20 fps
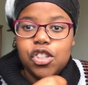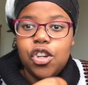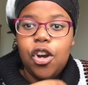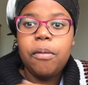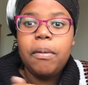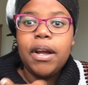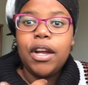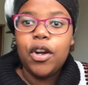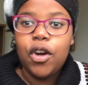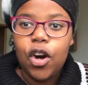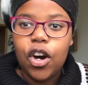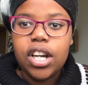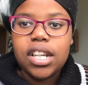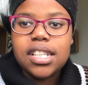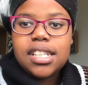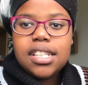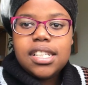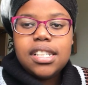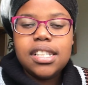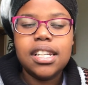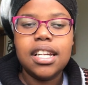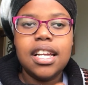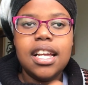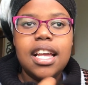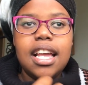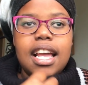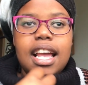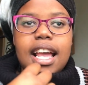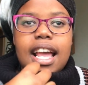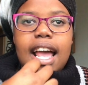I got,
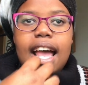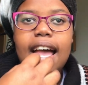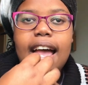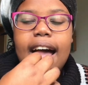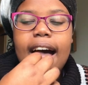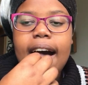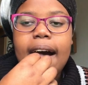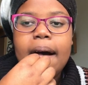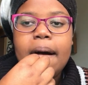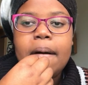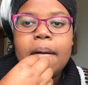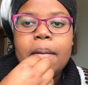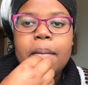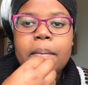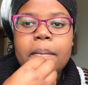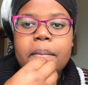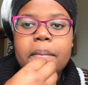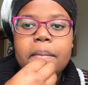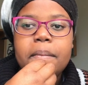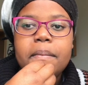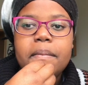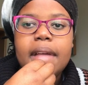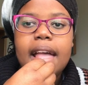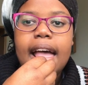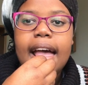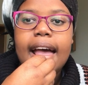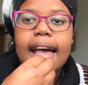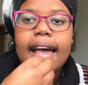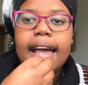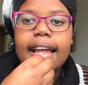
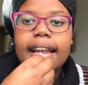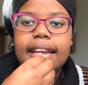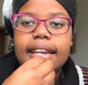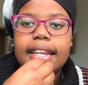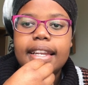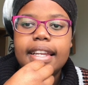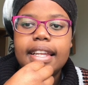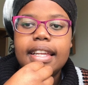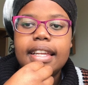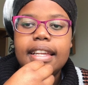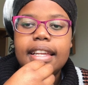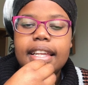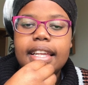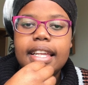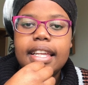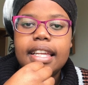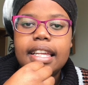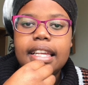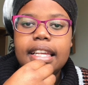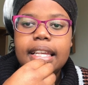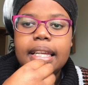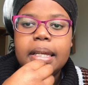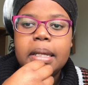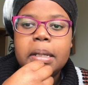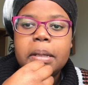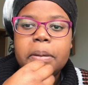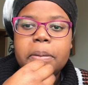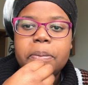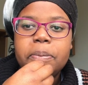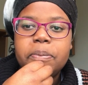had
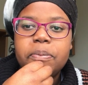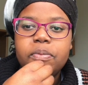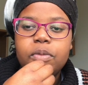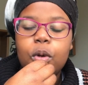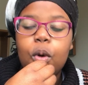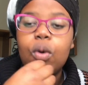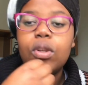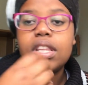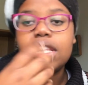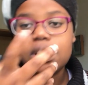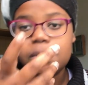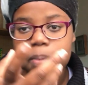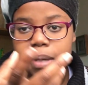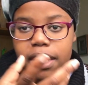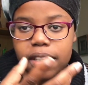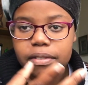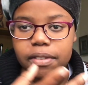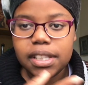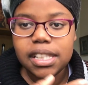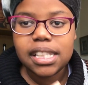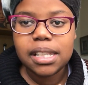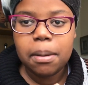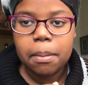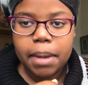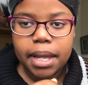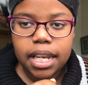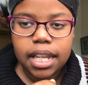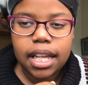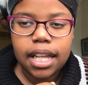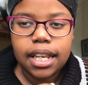all these benefits and
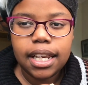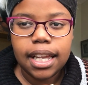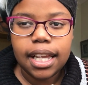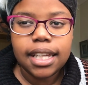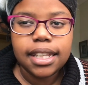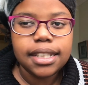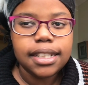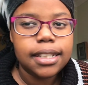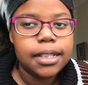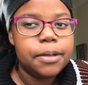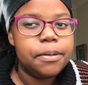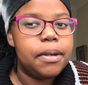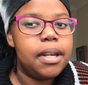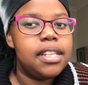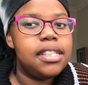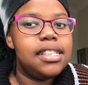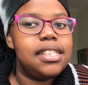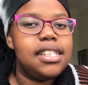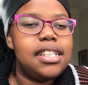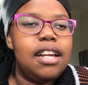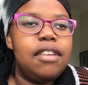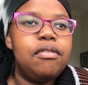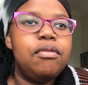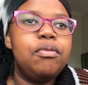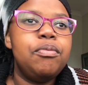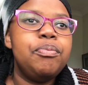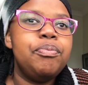medical aid and stuff.